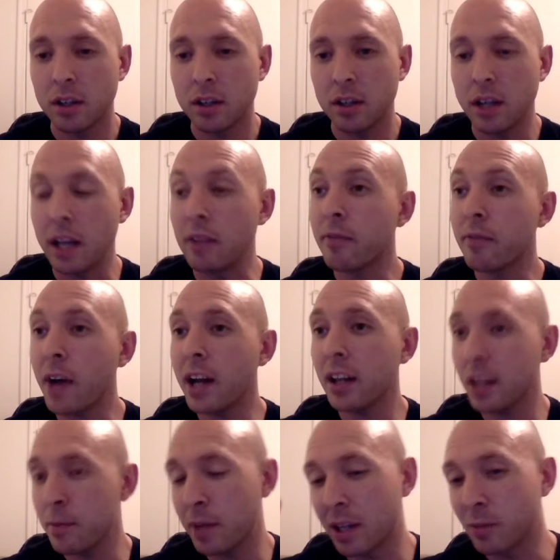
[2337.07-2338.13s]
And finally,
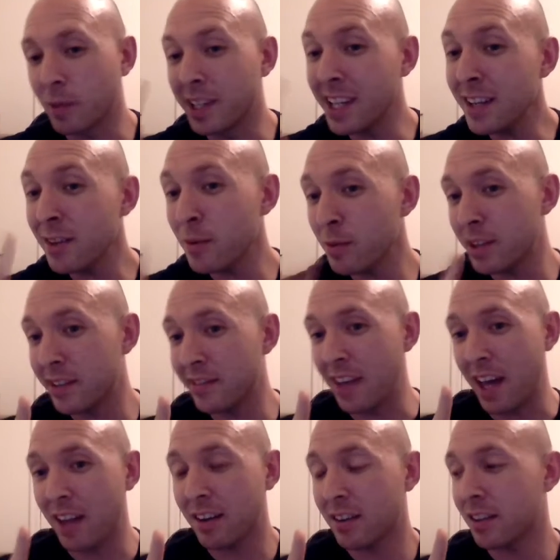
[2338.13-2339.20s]
because we didn't do this
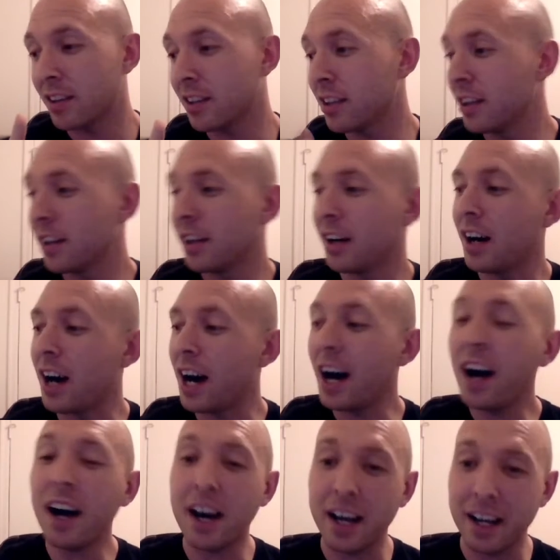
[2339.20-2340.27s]
yet,
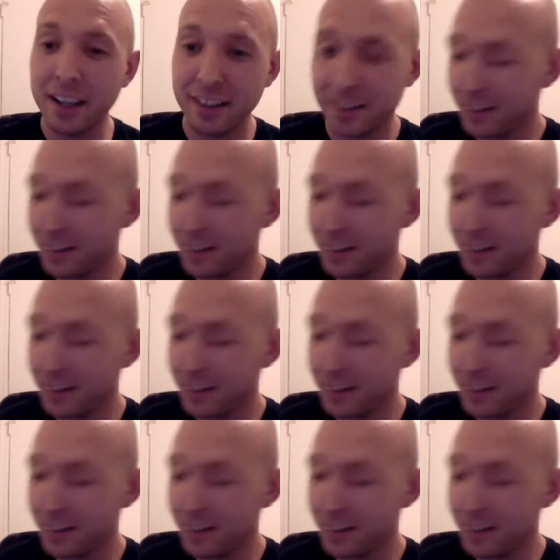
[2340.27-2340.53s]
I